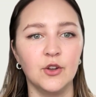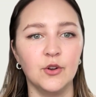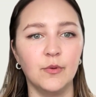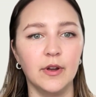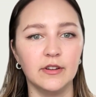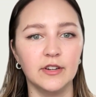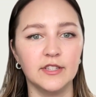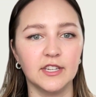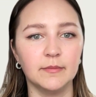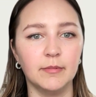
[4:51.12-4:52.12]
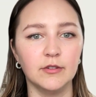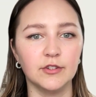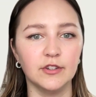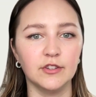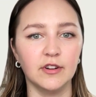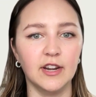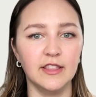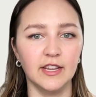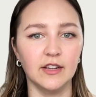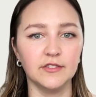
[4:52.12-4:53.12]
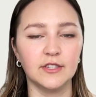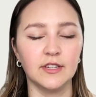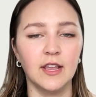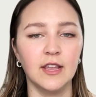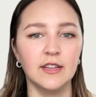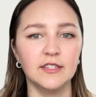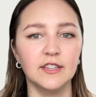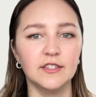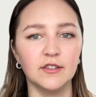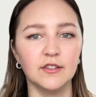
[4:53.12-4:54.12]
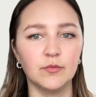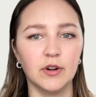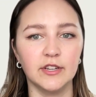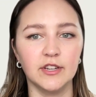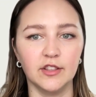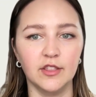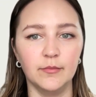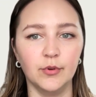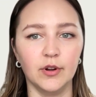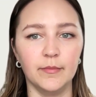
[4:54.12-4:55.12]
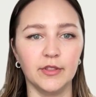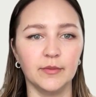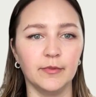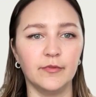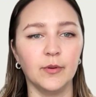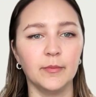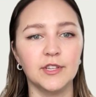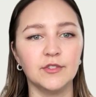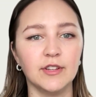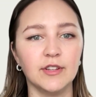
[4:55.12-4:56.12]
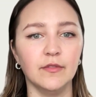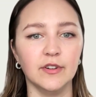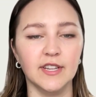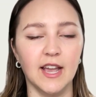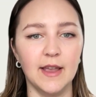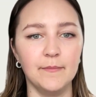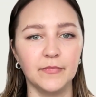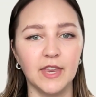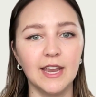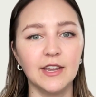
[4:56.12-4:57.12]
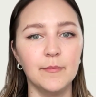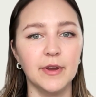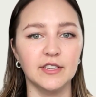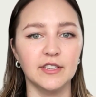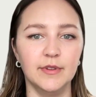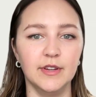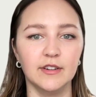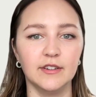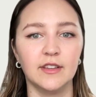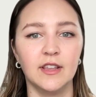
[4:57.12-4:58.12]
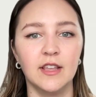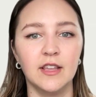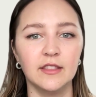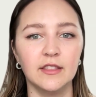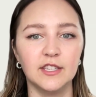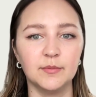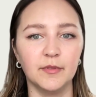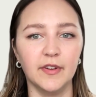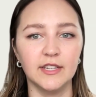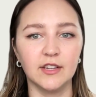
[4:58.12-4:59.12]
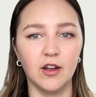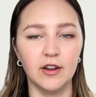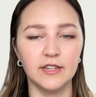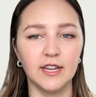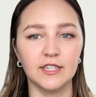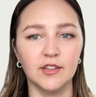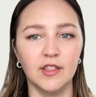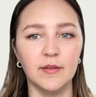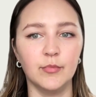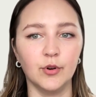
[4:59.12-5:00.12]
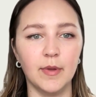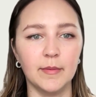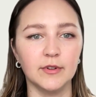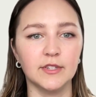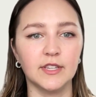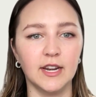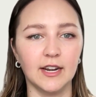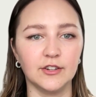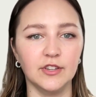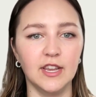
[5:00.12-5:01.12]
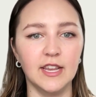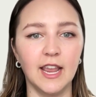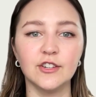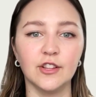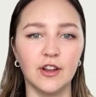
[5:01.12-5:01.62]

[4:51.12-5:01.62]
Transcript: Whether it's exposures or anything else, CISOs want to talk to the board about the performance trends over time and compared to peers. This provides context so that board members can actually engage in the